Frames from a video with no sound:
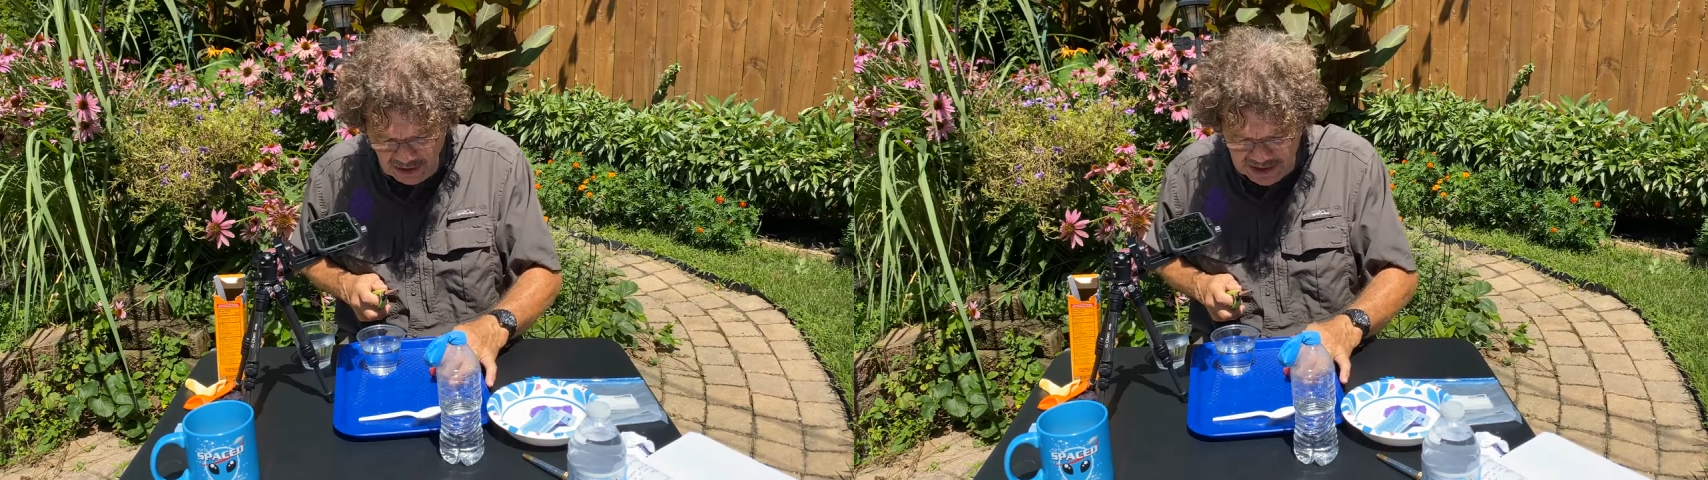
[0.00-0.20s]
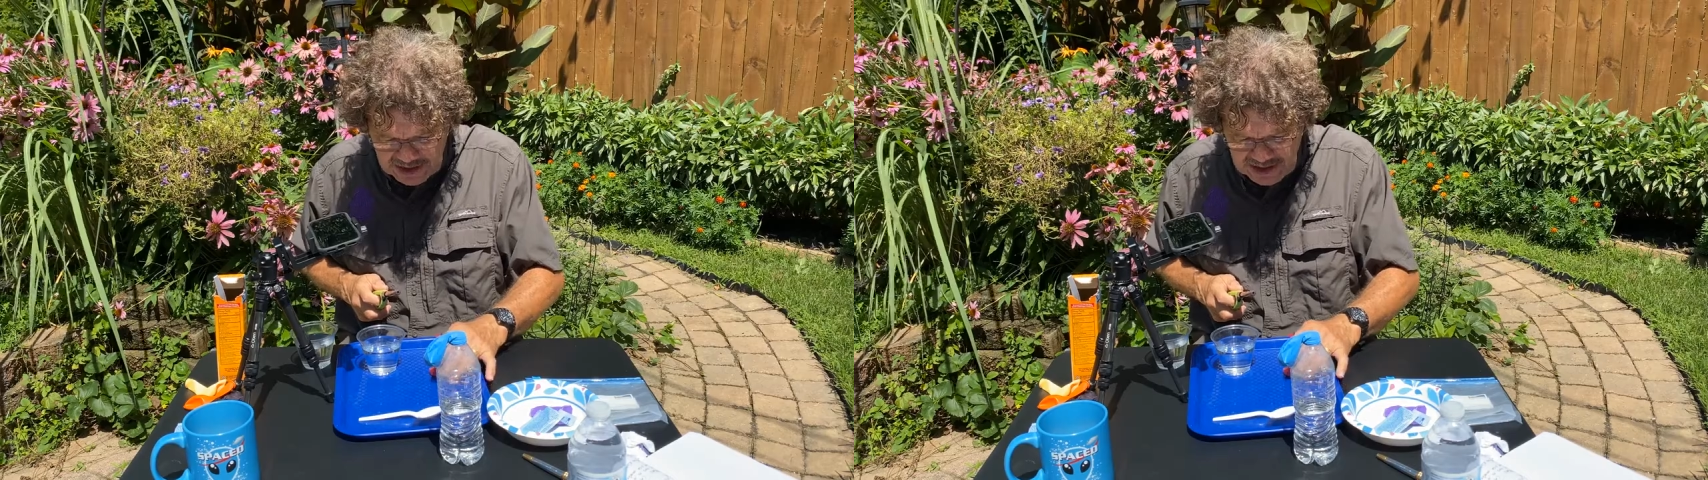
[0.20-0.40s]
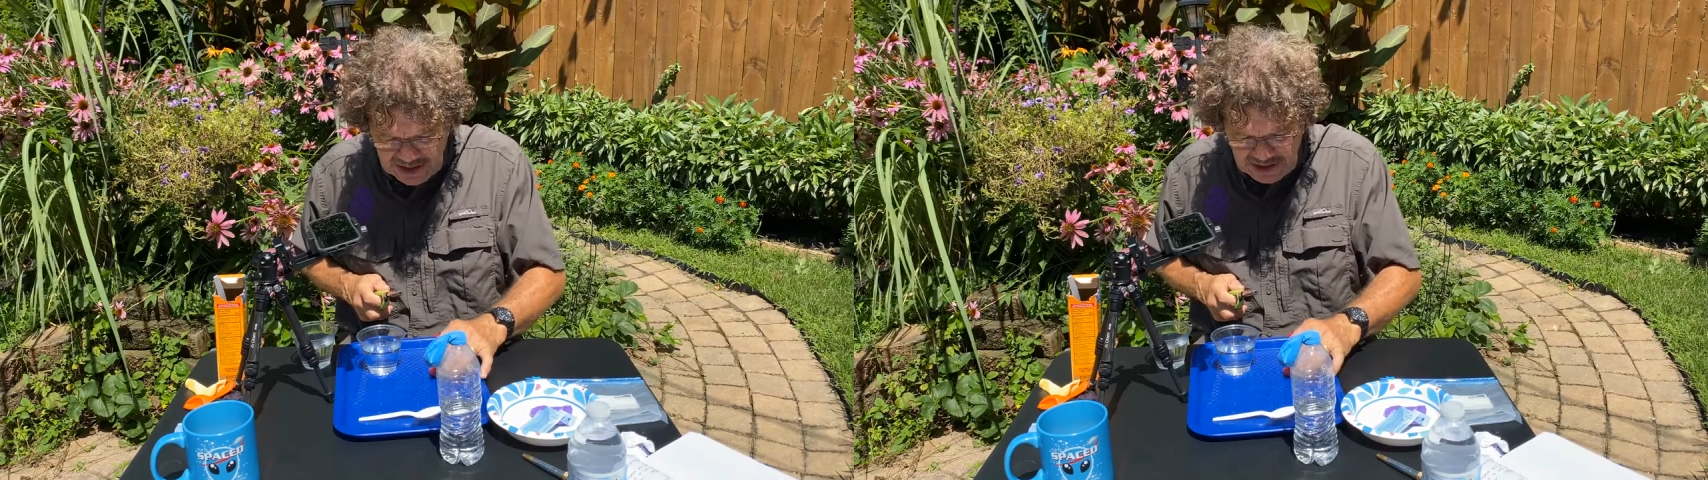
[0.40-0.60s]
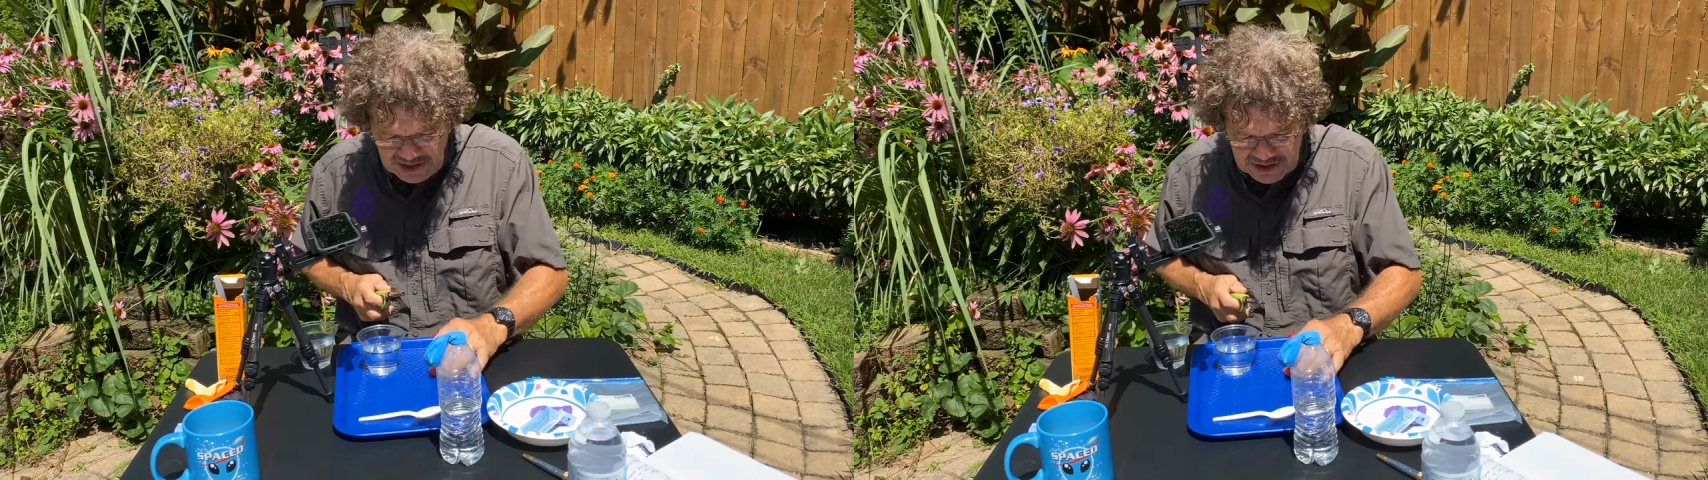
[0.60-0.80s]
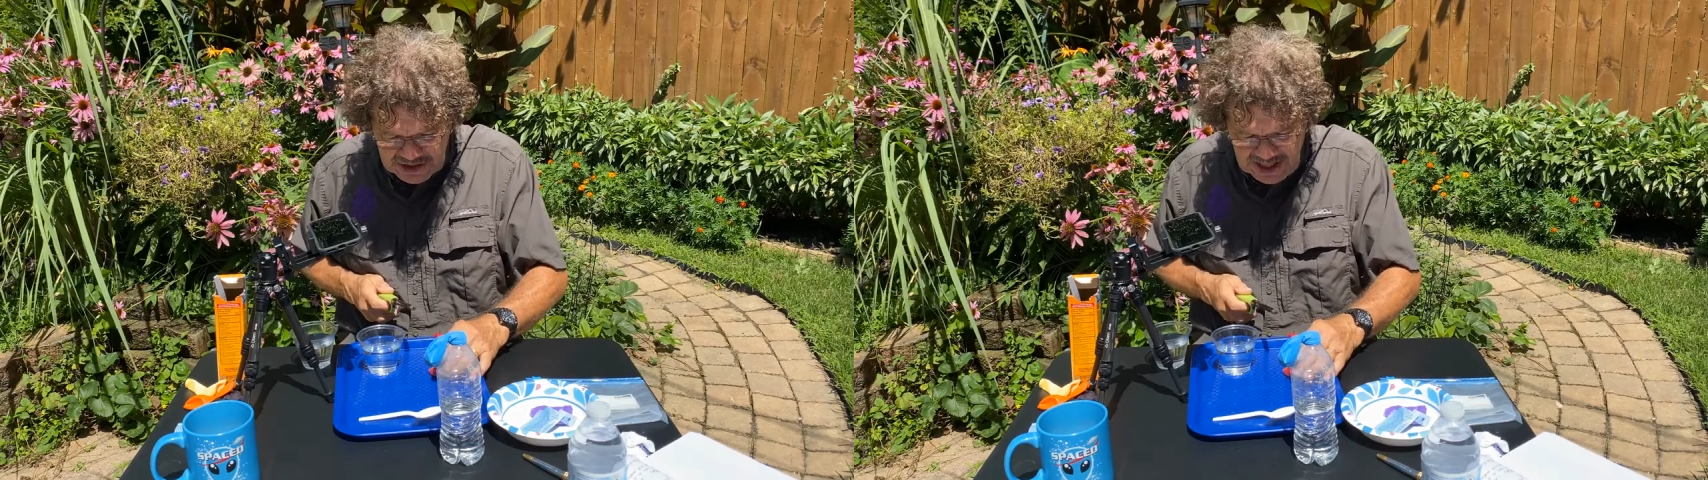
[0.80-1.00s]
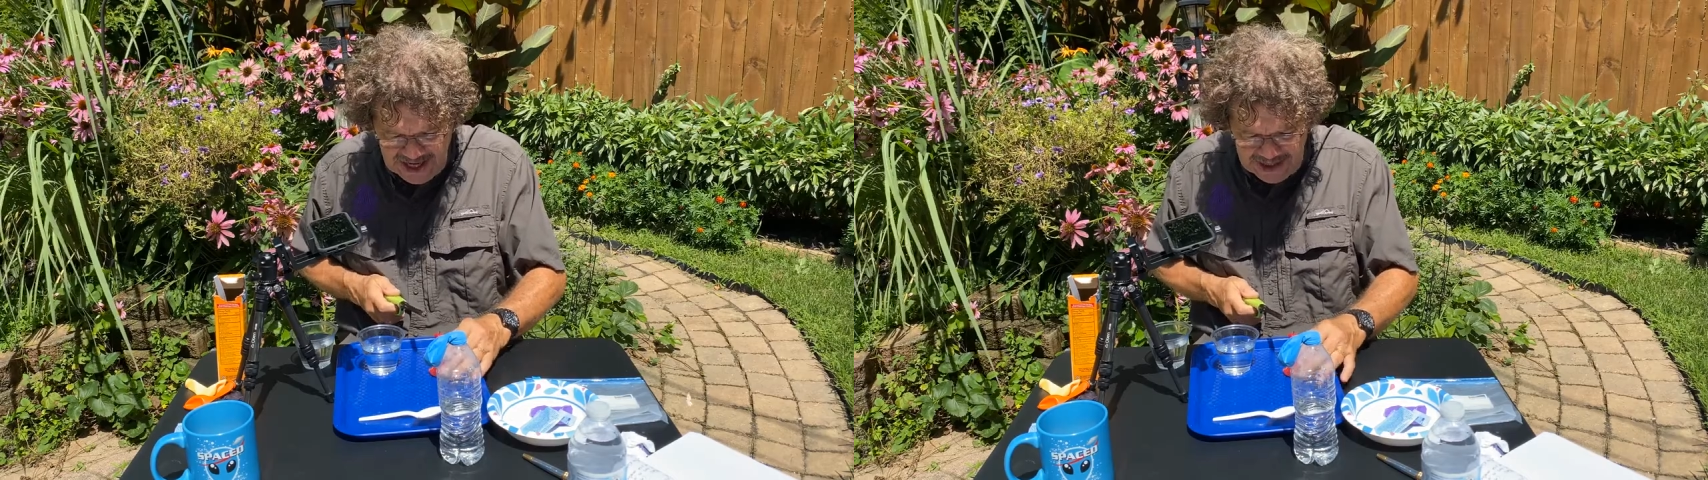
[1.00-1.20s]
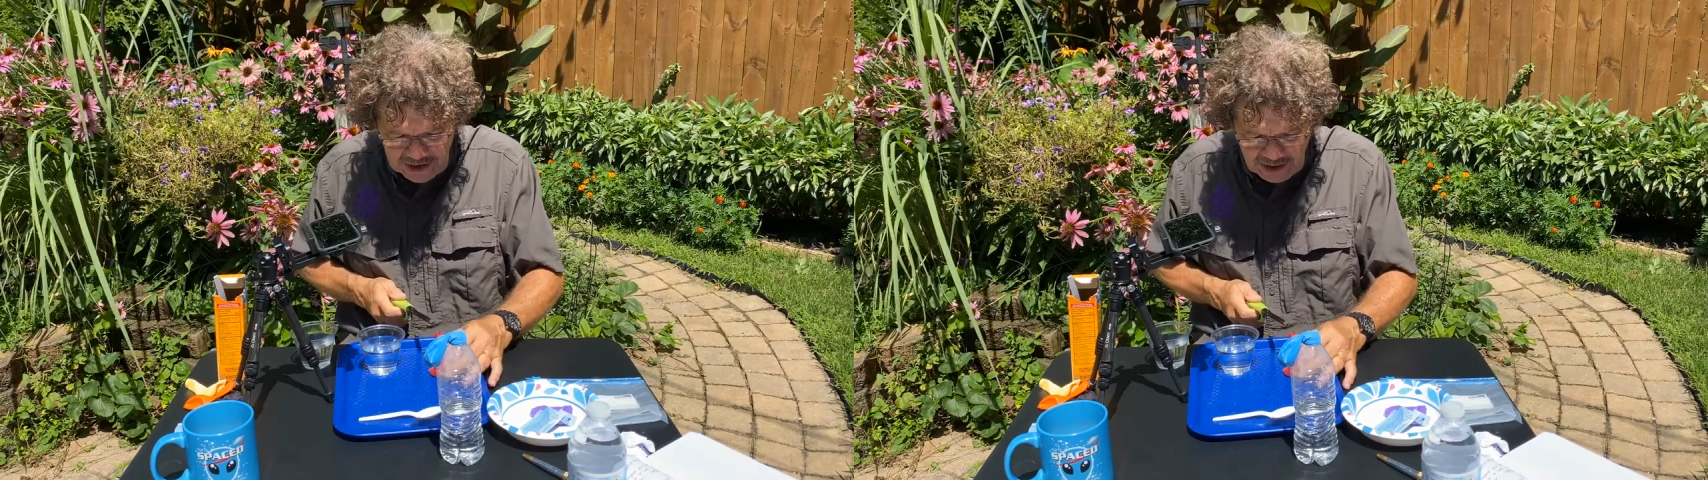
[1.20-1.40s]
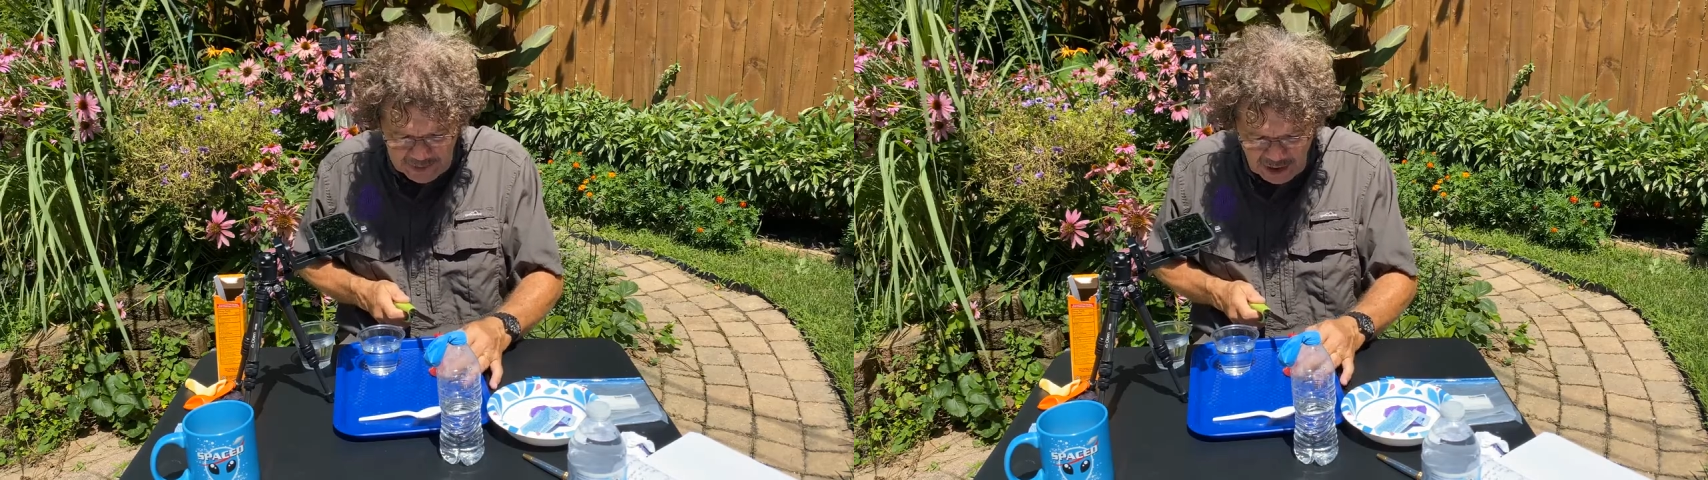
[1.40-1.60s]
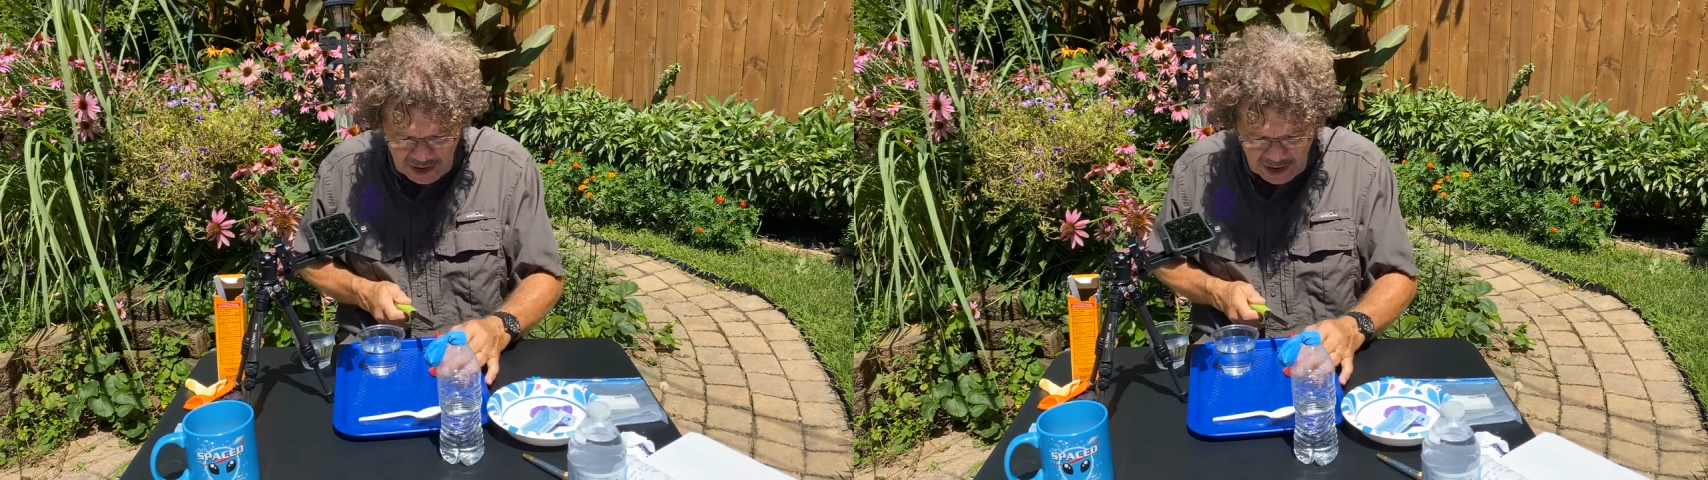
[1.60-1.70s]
this candle I'm going to